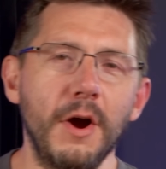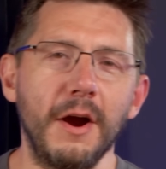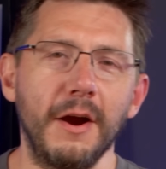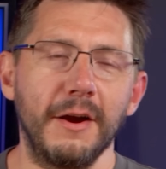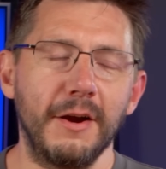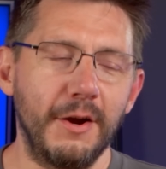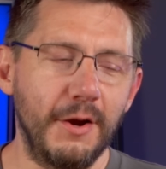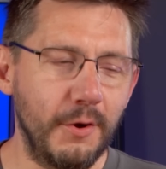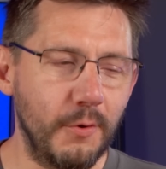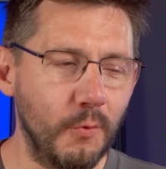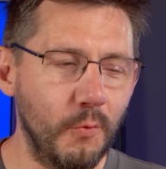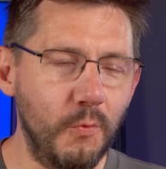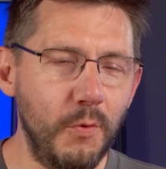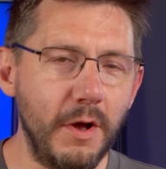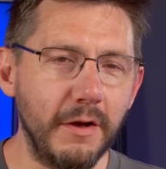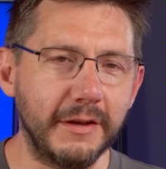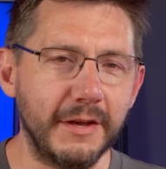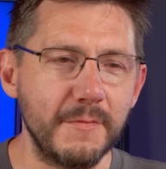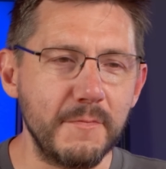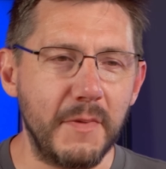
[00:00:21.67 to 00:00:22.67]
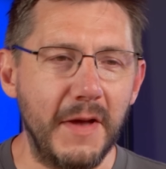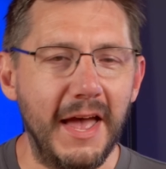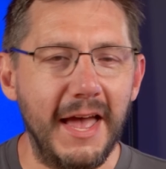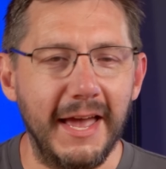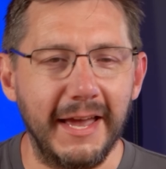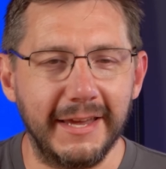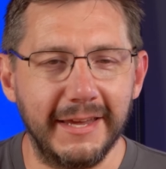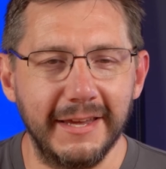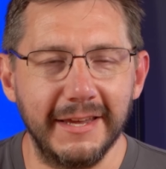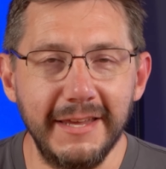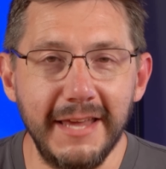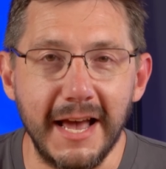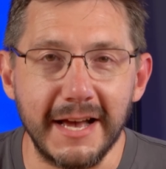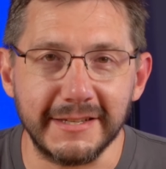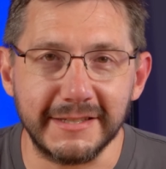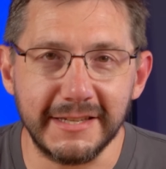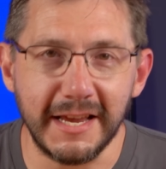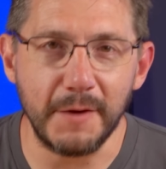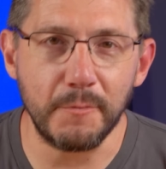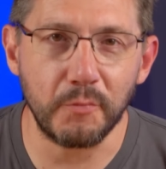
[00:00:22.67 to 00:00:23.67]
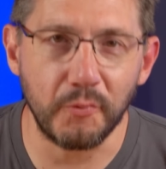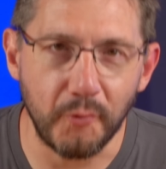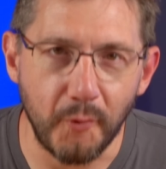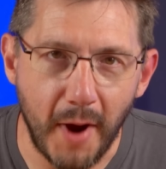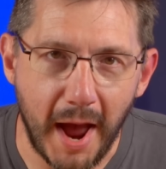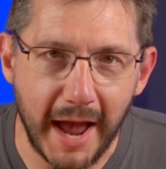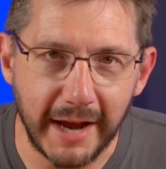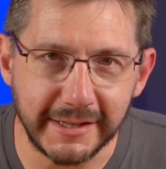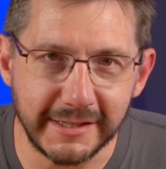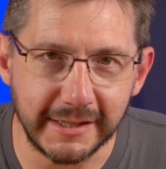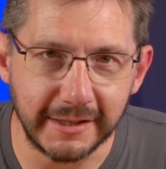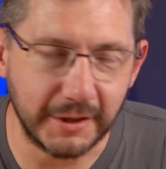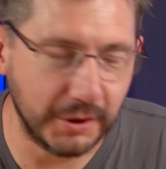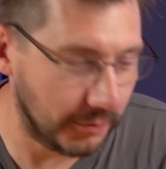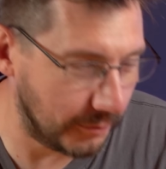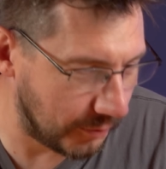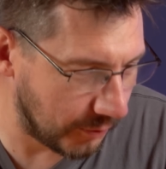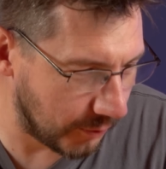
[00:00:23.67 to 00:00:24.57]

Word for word: are, welcome back. Yes, a practical